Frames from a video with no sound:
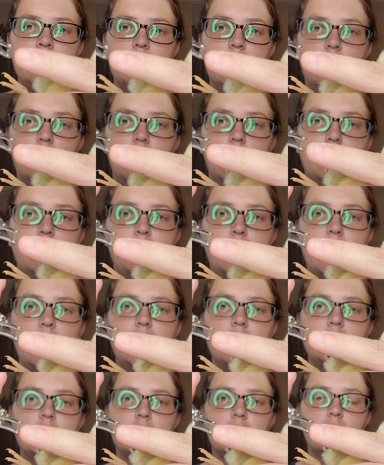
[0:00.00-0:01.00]
the
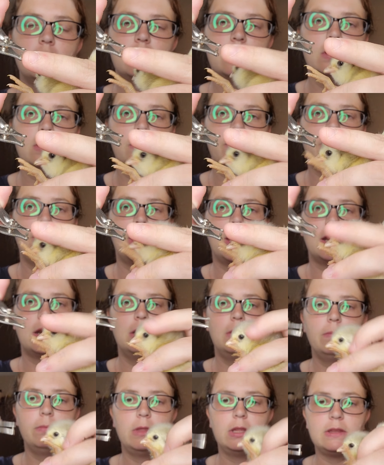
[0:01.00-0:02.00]
punch goes on the
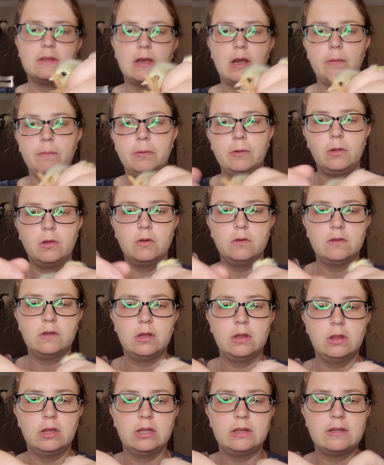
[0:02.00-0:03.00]
bottom, the top goes
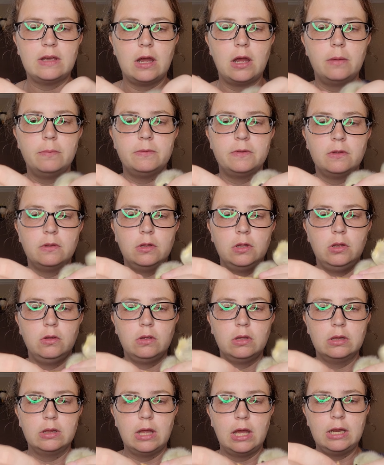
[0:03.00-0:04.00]
on the top so that you
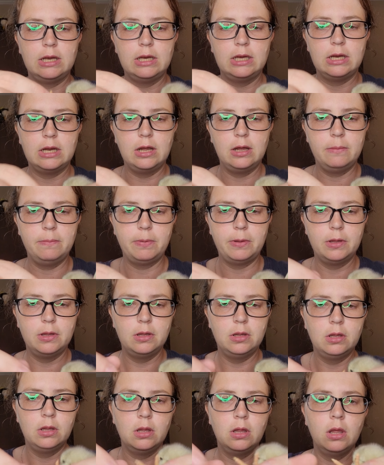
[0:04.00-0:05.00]
can line it up.
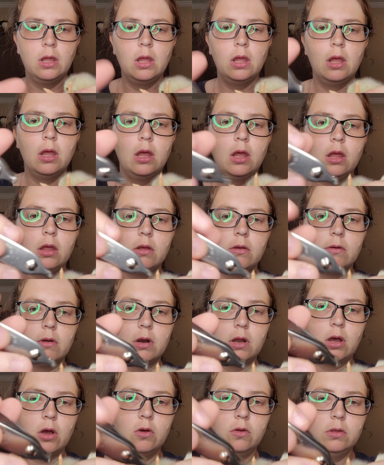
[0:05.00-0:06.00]
You
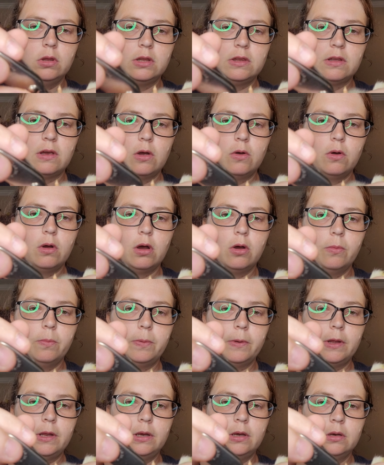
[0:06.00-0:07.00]
want to hold the toe
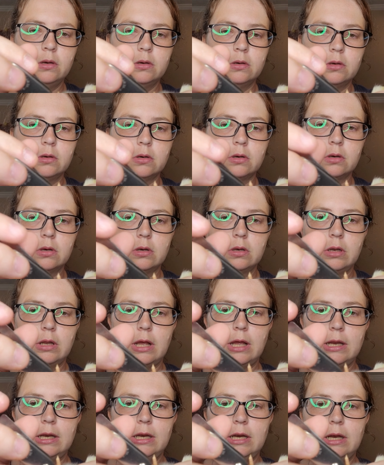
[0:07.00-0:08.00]
open,
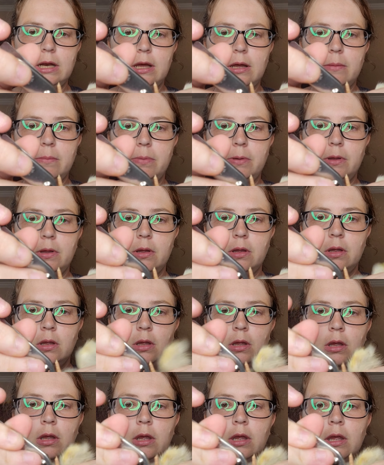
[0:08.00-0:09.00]
line it up,
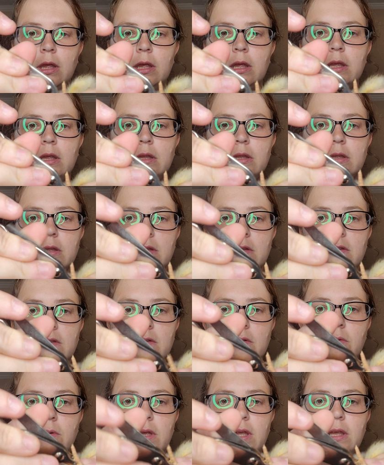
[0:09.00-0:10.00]
and
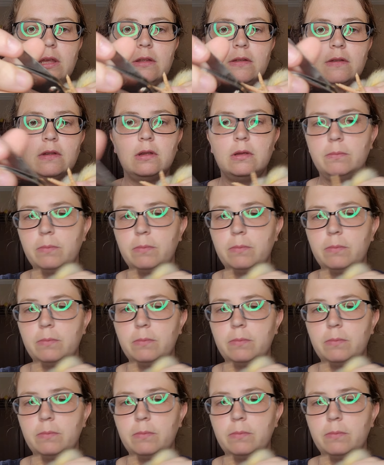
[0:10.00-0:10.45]
squeeze,